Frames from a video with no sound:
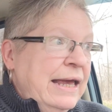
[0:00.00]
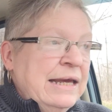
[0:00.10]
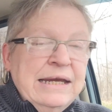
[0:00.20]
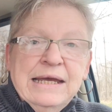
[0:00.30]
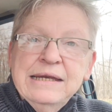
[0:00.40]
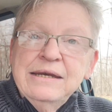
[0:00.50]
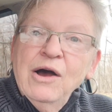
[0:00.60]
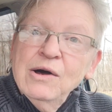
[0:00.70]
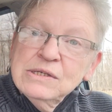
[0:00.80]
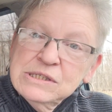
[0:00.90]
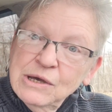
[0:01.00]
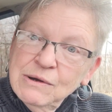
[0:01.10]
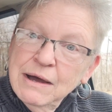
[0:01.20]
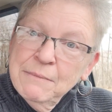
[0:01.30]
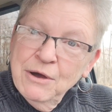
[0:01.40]
And
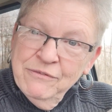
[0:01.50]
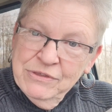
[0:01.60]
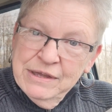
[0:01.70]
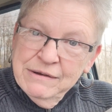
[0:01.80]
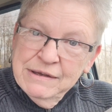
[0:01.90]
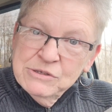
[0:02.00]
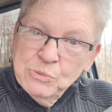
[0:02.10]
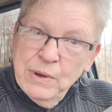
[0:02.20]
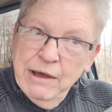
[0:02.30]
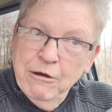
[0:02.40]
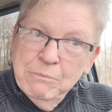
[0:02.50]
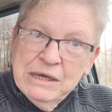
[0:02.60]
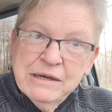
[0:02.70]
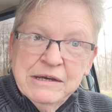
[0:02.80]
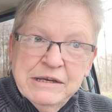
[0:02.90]
also, I'm over there as well
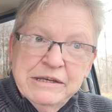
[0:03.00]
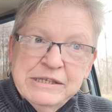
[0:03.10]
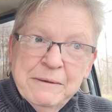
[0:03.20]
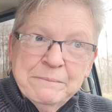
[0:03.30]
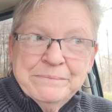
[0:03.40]
because